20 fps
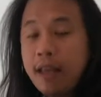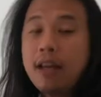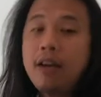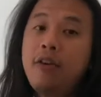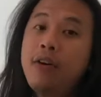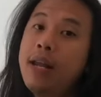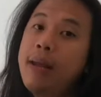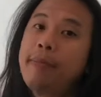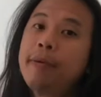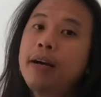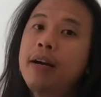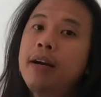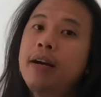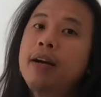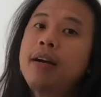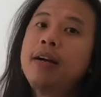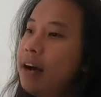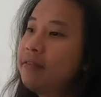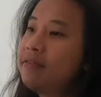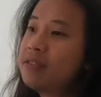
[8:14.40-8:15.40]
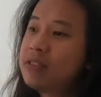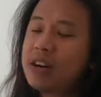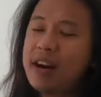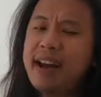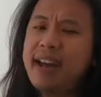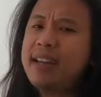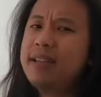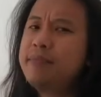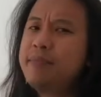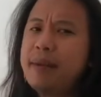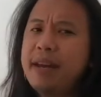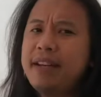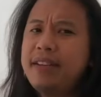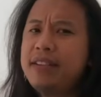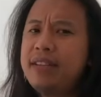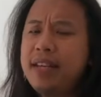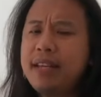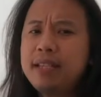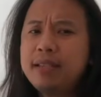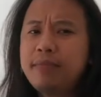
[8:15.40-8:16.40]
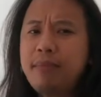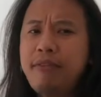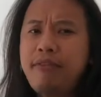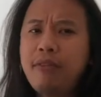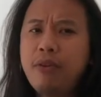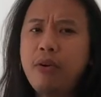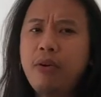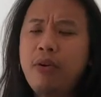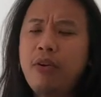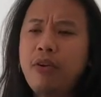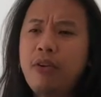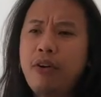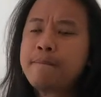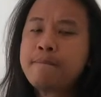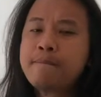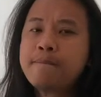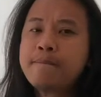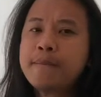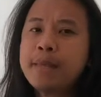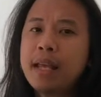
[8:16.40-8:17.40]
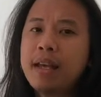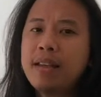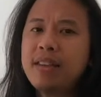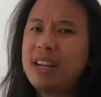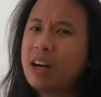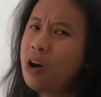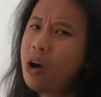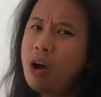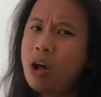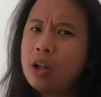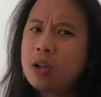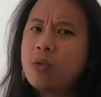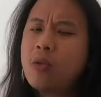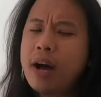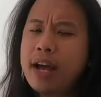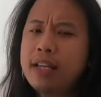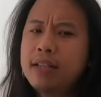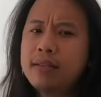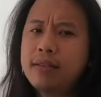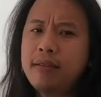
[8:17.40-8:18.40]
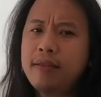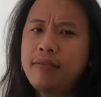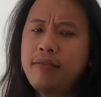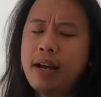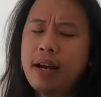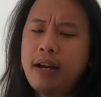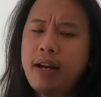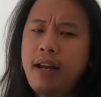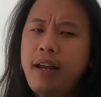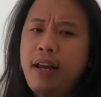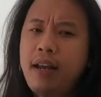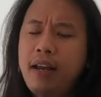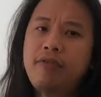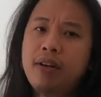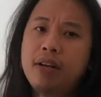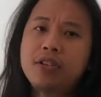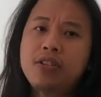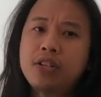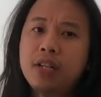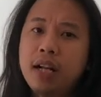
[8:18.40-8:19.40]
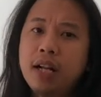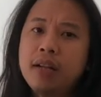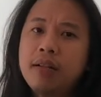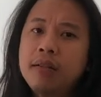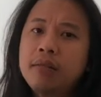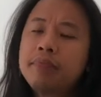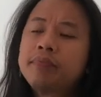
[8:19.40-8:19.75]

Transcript: Reaper. I've tried many things before. They're all quite very functional.